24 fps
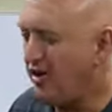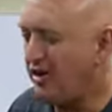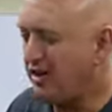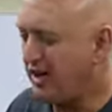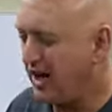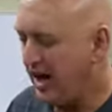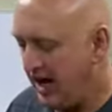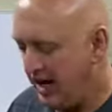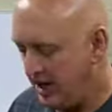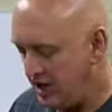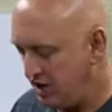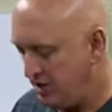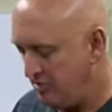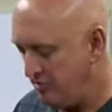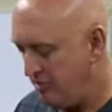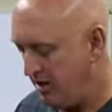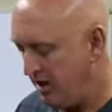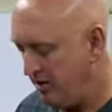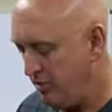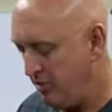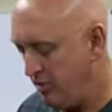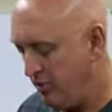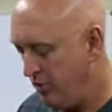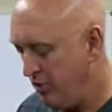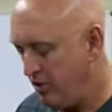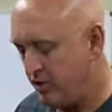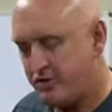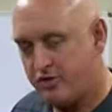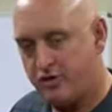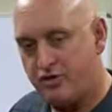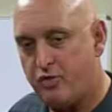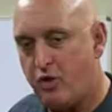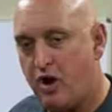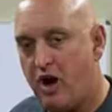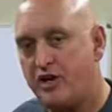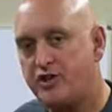occasion, maybe once or
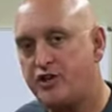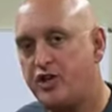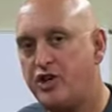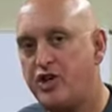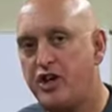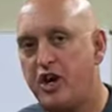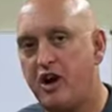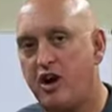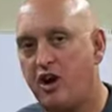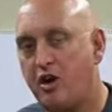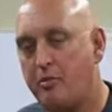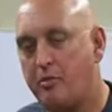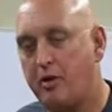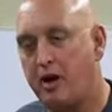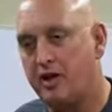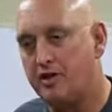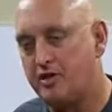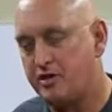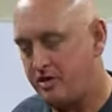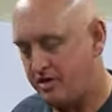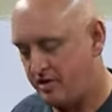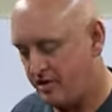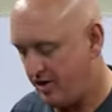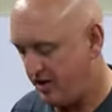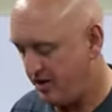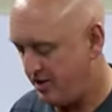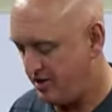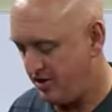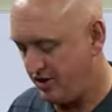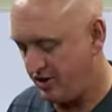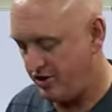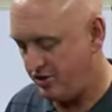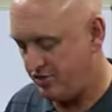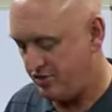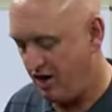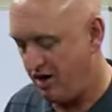twice a year, but that's
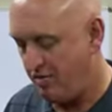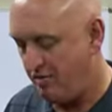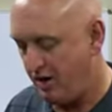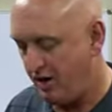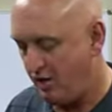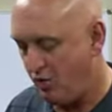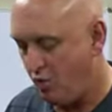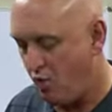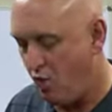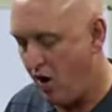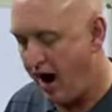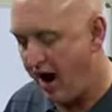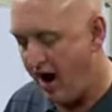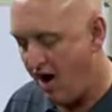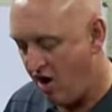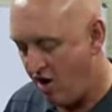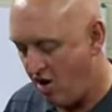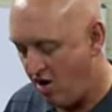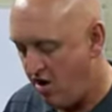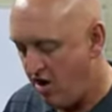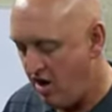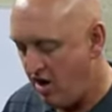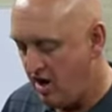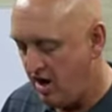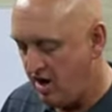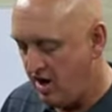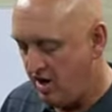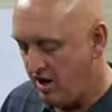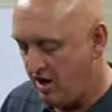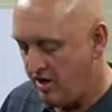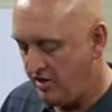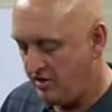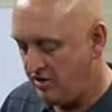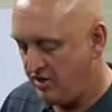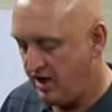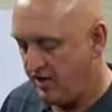extremely rare
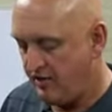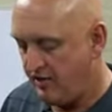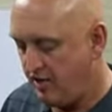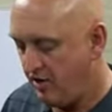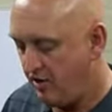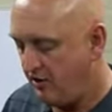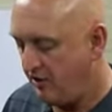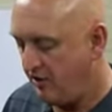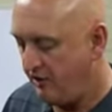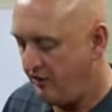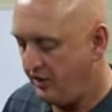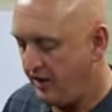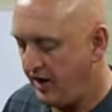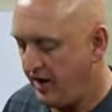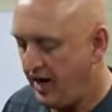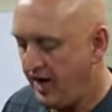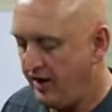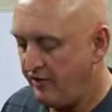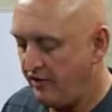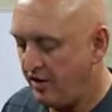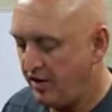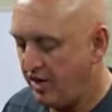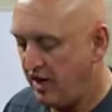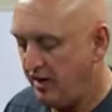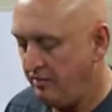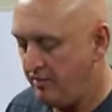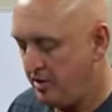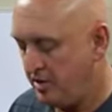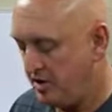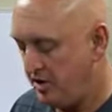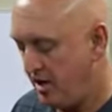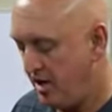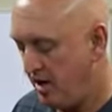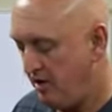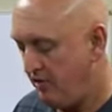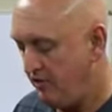that I ever cut
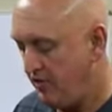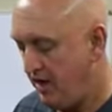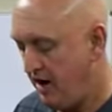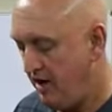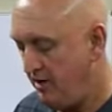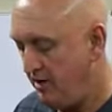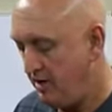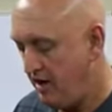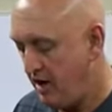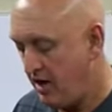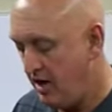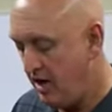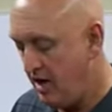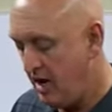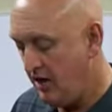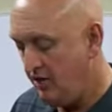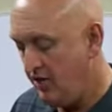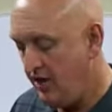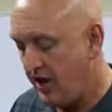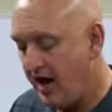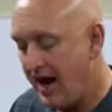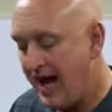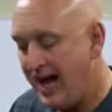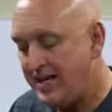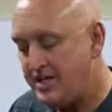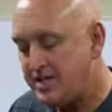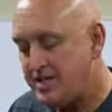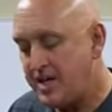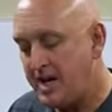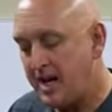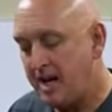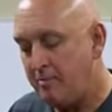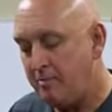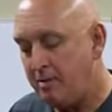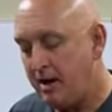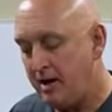myself. Now, the nice
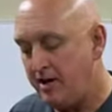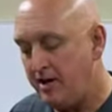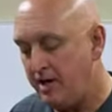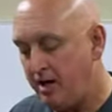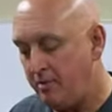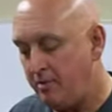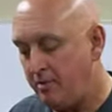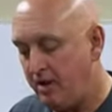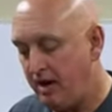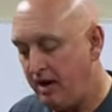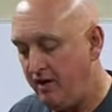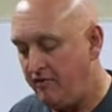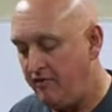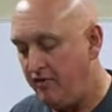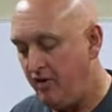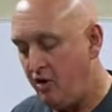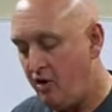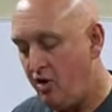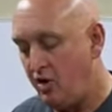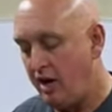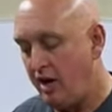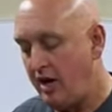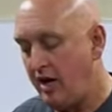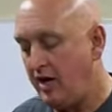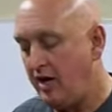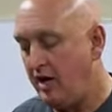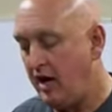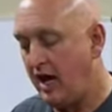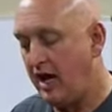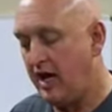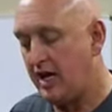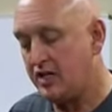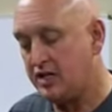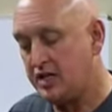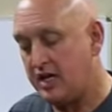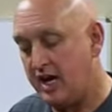thing about WD-40,
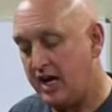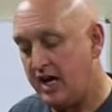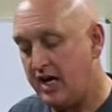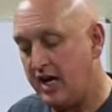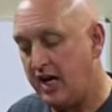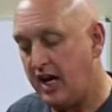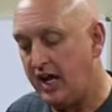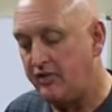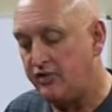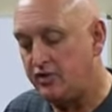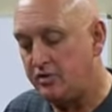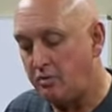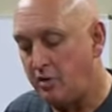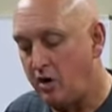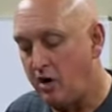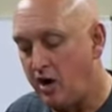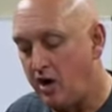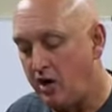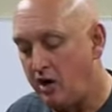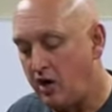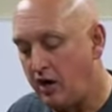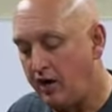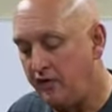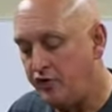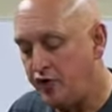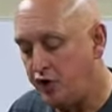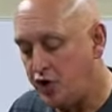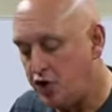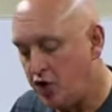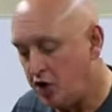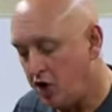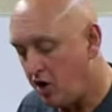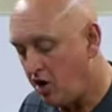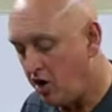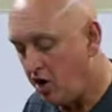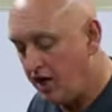like I said, it leaves your
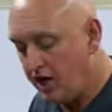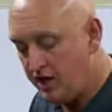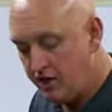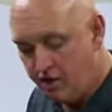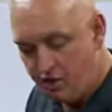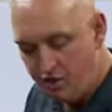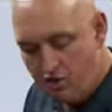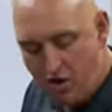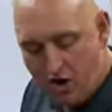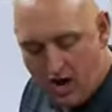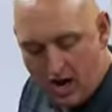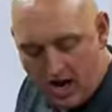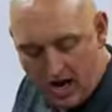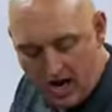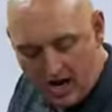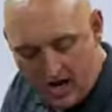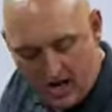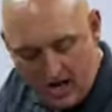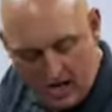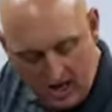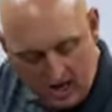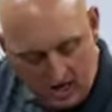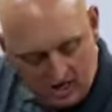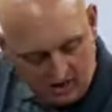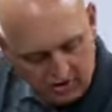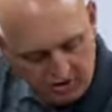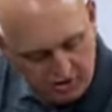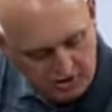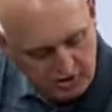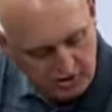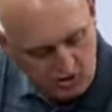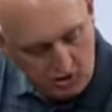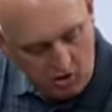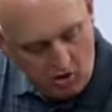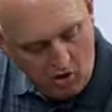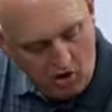shear clean and dry. There's
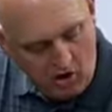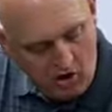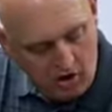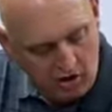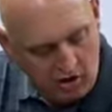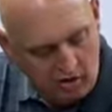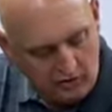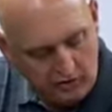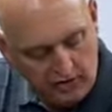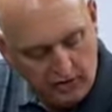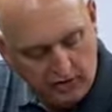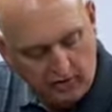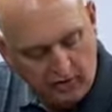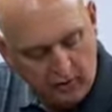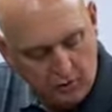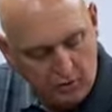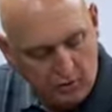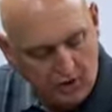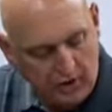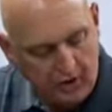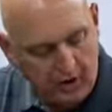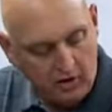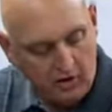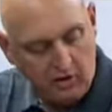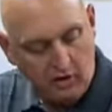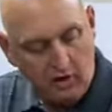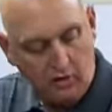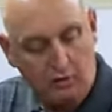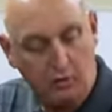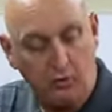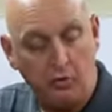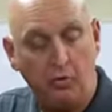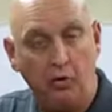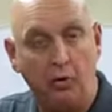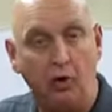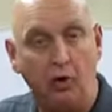no oil on there that
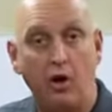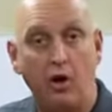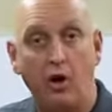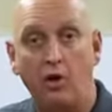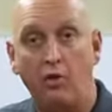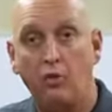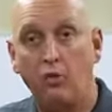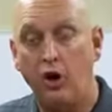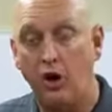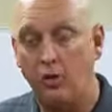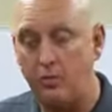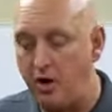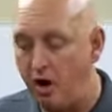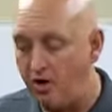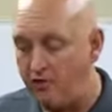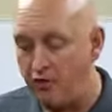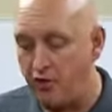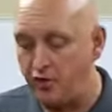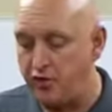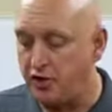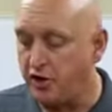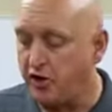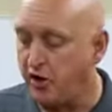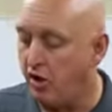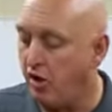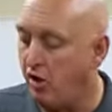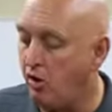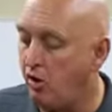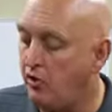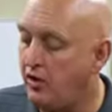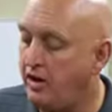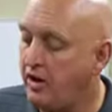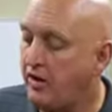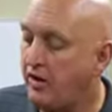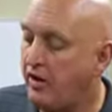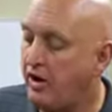will rub off on your
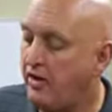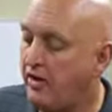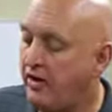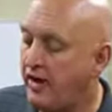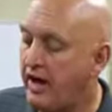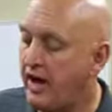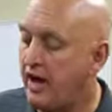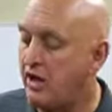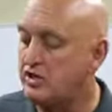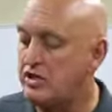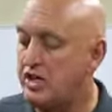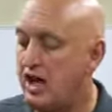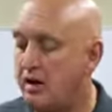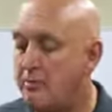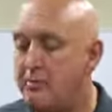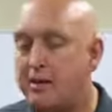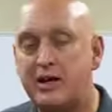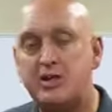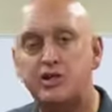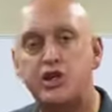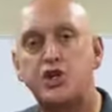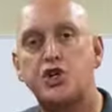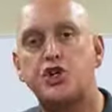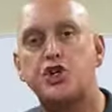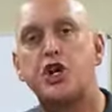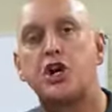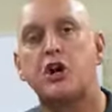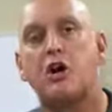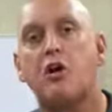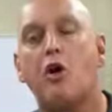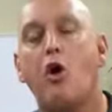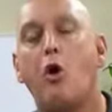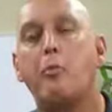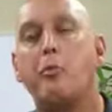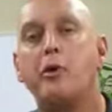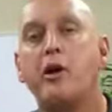clothing or anything else, and it makes the
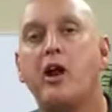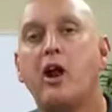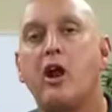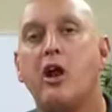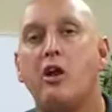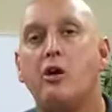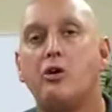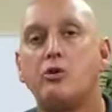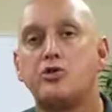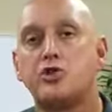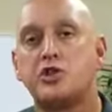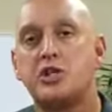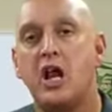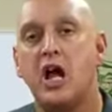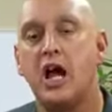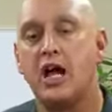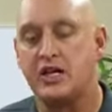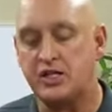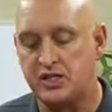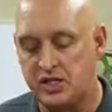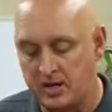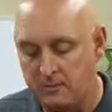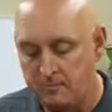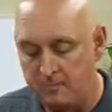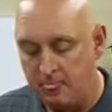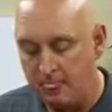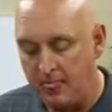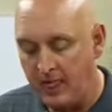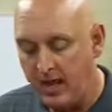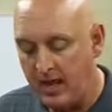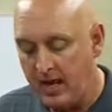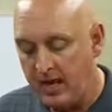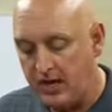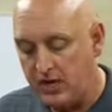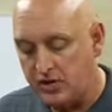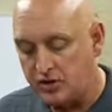shear open and close nice.
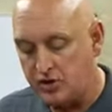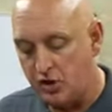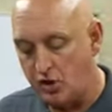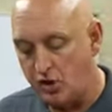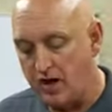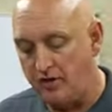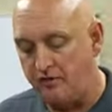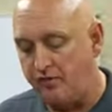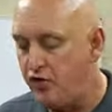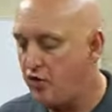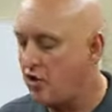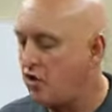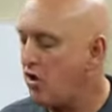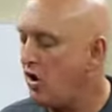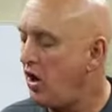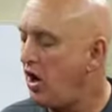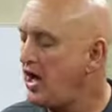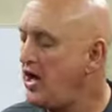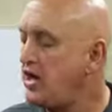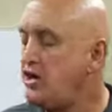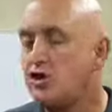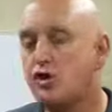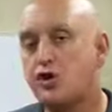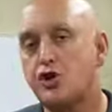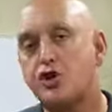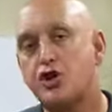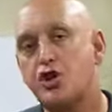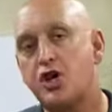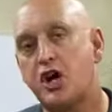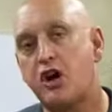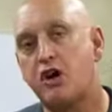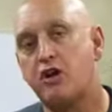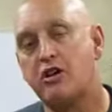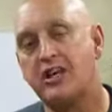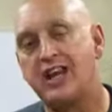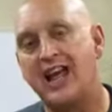So if you clean your
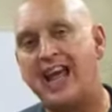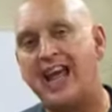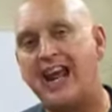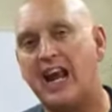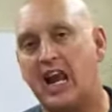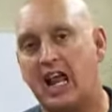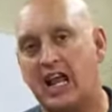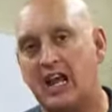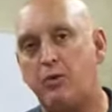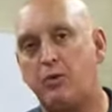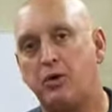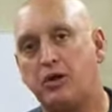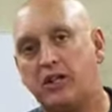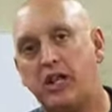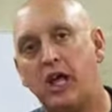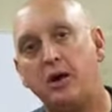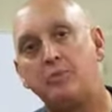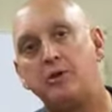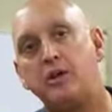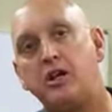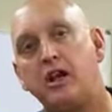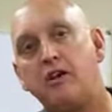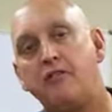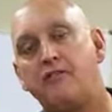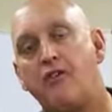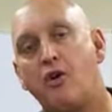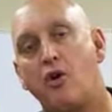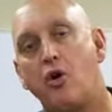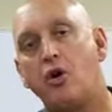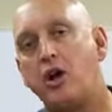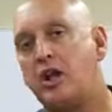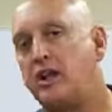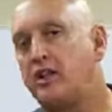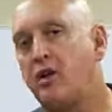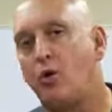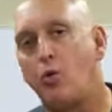shear daily with WD-40, the